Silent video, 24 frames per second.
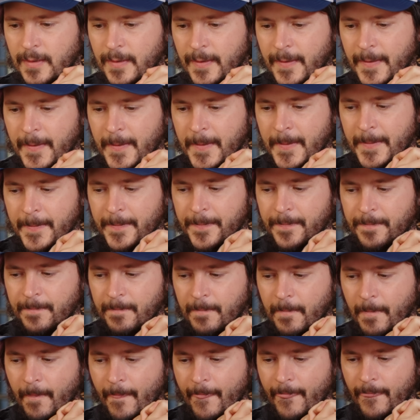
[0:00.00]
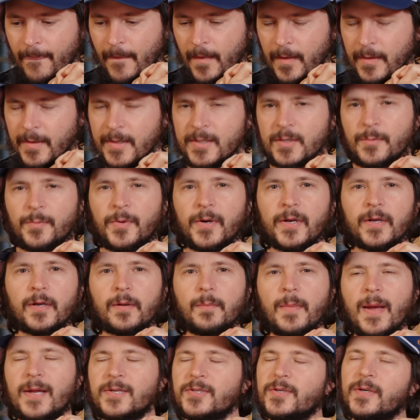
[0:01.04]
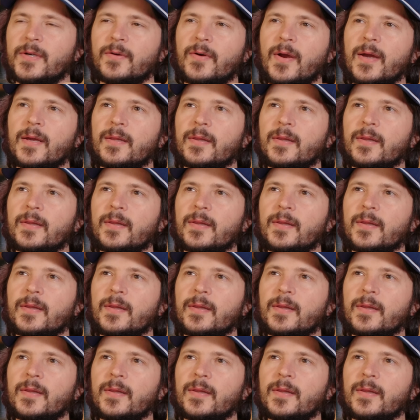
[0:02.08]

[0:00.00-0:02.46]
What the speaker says: I think that's a pretty good metric,